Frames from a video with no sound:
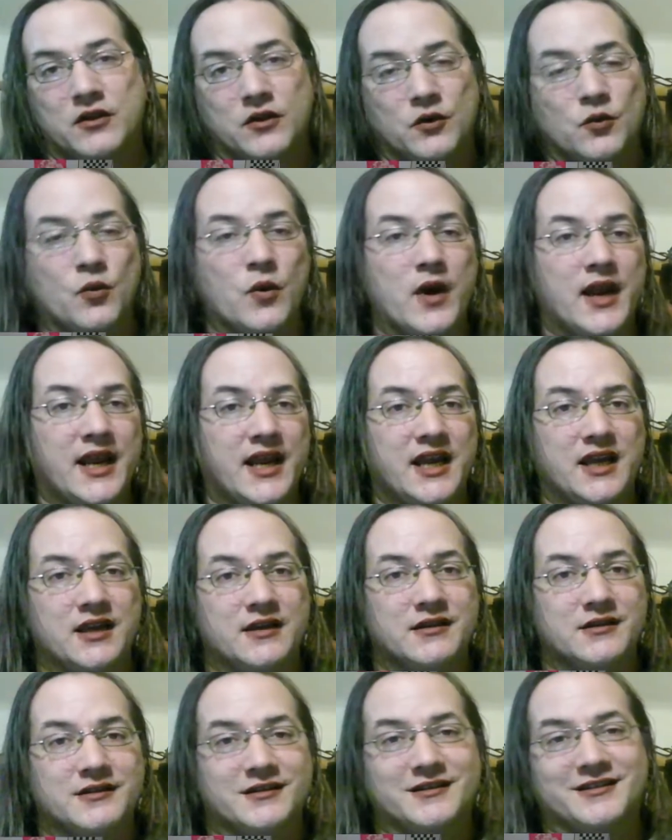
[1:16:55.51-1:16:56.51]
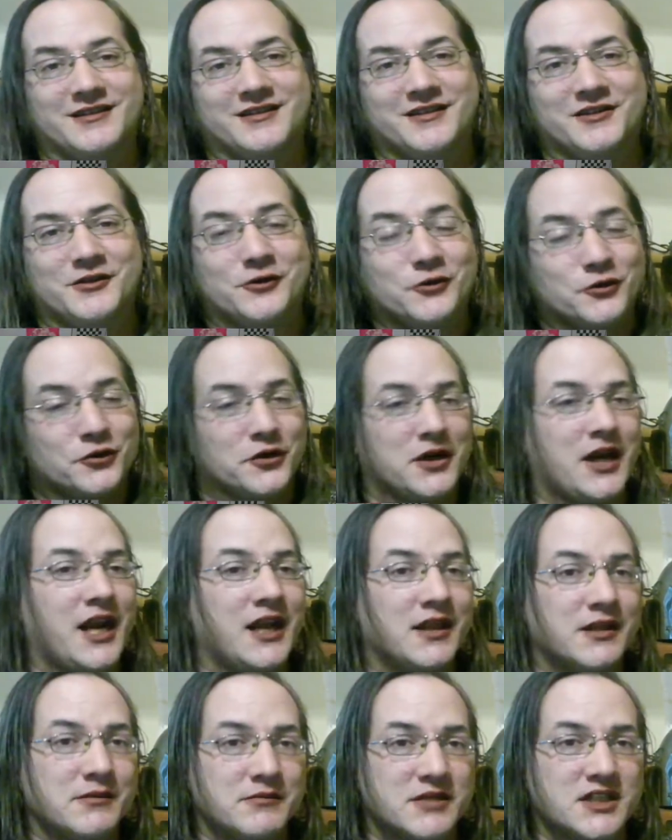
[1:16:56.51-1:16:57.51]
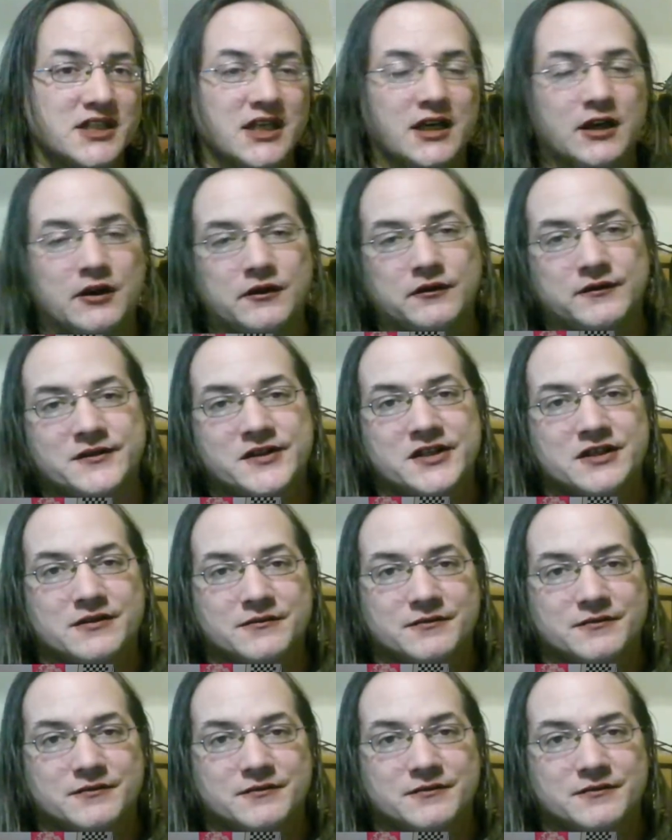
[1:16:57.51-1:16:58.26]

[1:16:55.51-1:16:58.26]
way to create themselves.